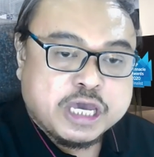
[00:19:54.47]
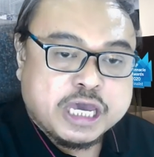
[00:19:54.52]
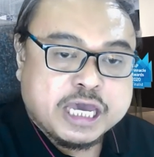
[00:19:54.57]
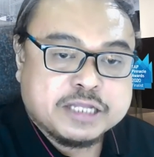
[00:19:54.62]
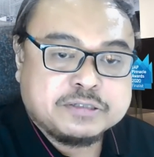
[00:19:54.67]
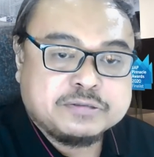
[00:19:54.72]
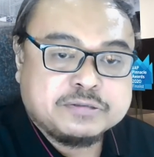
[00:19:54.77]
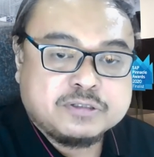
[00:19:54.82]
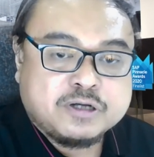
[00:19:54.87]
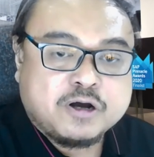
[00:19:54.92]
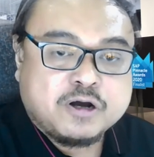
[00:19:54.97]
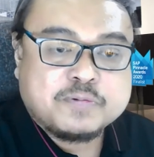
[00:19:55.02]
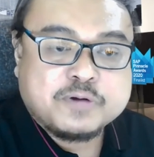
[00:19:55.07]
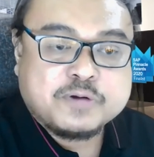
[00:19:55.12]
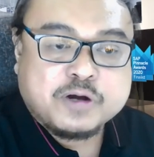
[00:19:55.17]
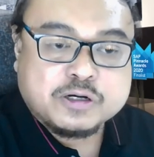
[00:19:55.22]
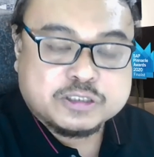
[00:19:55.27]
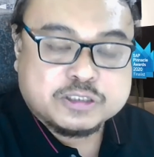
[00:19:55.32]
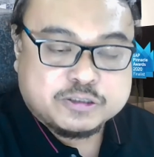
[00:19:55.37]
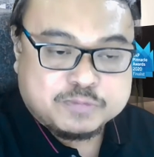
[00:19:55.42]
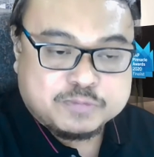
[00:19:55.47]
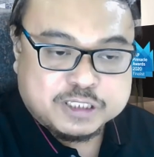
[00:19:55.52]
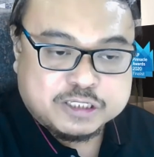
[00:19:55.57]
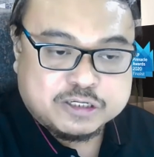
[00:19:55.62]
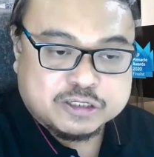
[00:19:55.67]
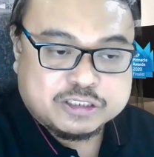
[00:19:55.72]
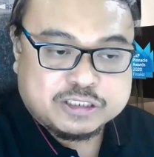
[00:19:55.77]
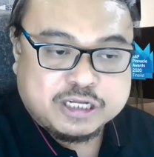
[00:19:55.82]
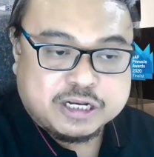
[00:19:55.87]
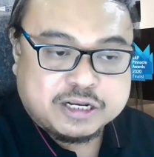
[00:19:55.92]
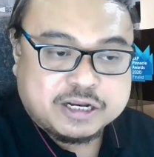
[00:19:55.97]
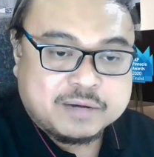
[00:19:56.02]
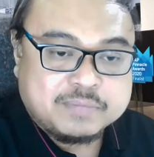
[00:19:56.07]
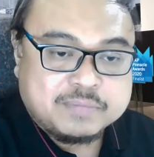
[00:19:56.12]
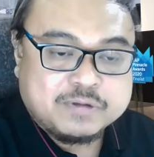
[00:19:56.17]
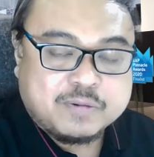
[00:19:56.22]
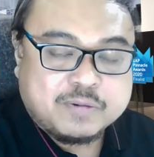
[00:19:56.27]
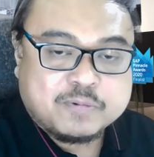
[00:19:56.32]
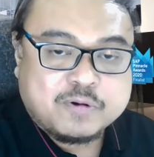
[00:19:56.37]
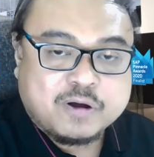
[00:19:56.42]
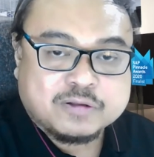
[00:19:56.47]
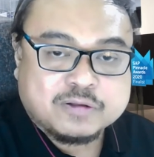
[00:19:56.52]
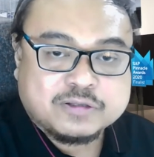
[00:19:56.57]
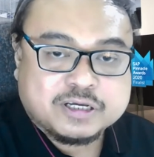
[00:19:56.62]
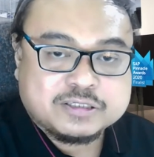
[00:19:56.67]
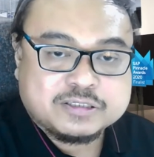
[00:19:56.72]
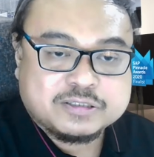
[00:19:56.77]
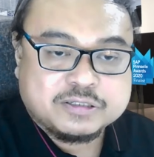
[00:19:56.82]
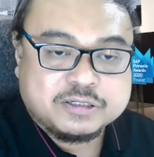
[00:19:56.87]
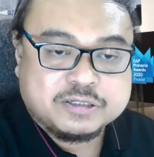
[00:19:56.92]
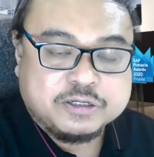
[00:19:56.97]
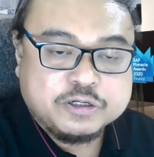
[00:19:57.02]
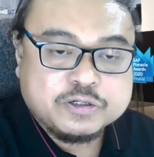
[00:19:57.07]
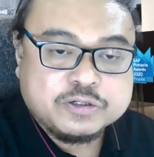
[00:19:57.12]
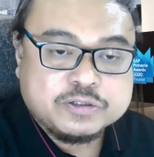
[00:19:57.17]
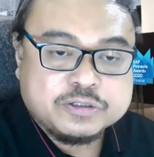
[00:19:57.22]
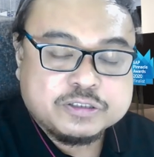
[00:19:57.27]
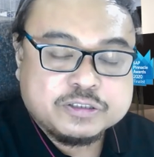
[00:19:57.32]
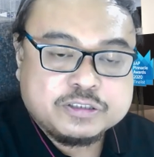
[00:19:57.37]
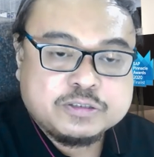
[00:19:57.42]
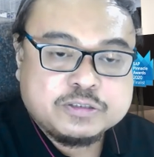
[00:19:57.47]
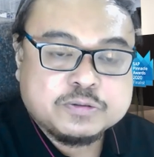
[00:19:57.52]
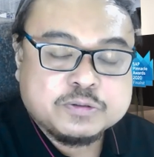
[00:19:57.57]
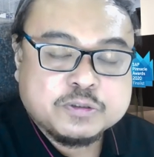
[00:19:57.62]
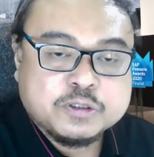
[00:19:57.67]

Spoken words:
And of course, because the number of contracts is huge,